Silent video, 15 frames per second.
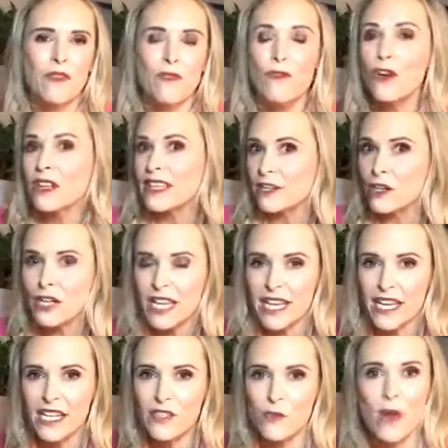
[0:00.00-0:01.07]
For little
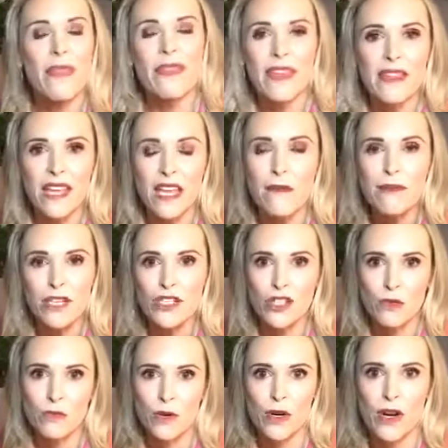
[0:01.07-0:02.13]
kids, one thing that can be
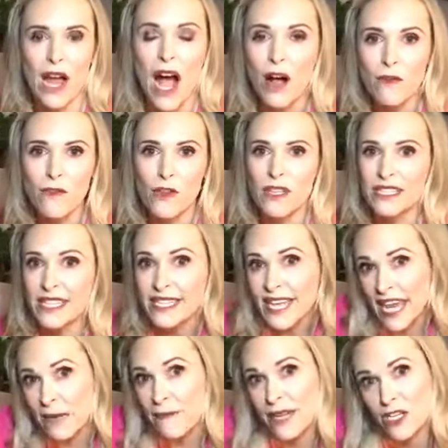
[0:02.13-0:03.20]
super helpful is to
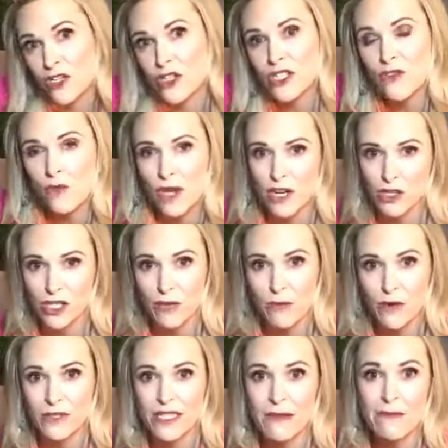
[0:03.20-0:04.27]
take pictures of what are
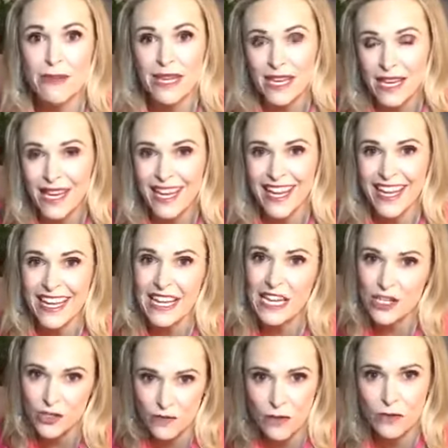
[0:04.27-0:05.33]
supposed to be in
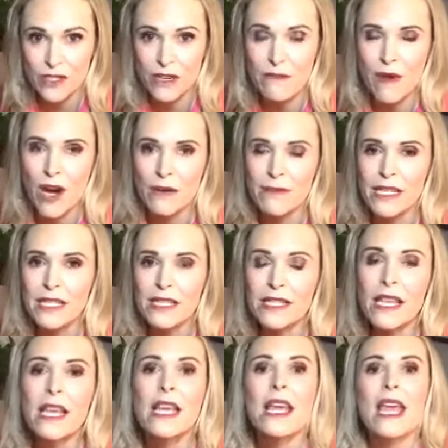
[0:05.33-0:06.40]
each of those compartments,
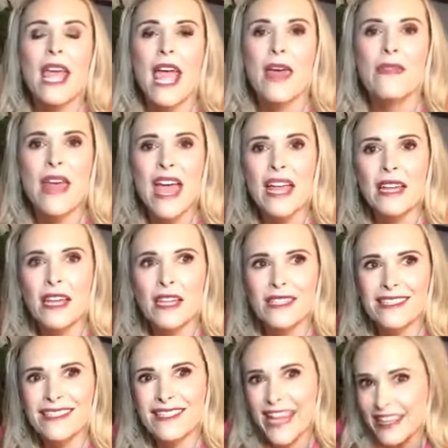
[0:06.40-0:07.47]
and then
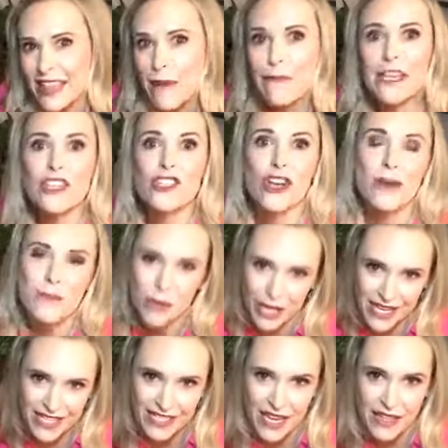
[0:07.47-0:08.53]
take that picture and put it
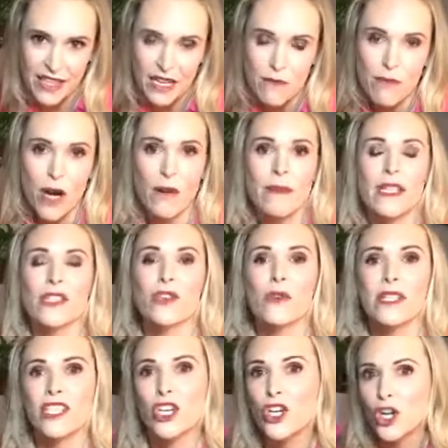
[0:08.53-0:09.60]
inside the compartment so
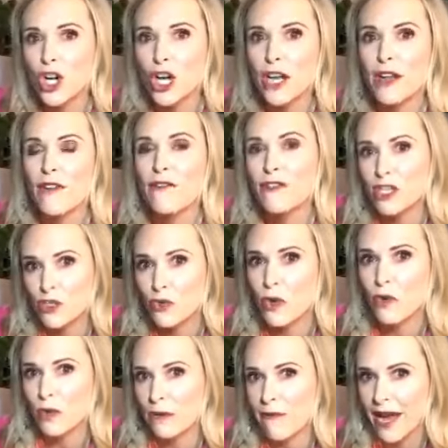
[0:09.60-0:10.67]
it's a good visual
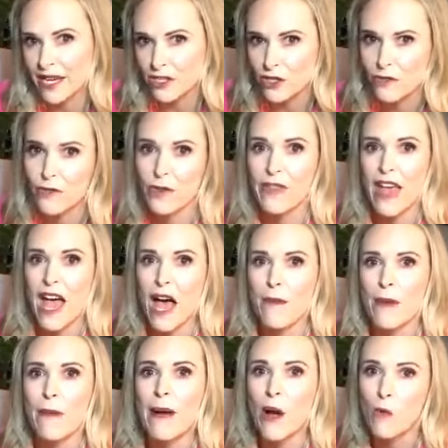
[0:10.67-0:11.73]
reminder for them
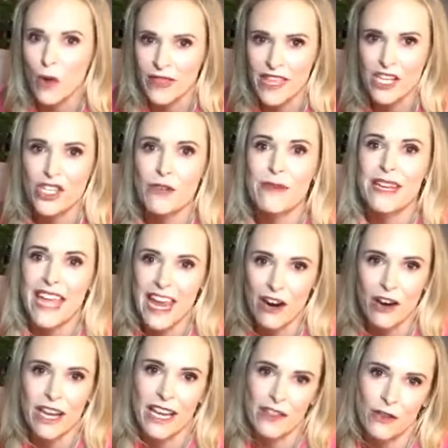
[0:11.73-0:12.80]
about what they should be
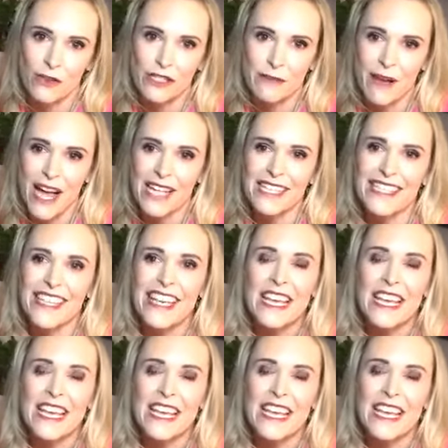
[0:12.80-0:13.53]
carrying in those spots.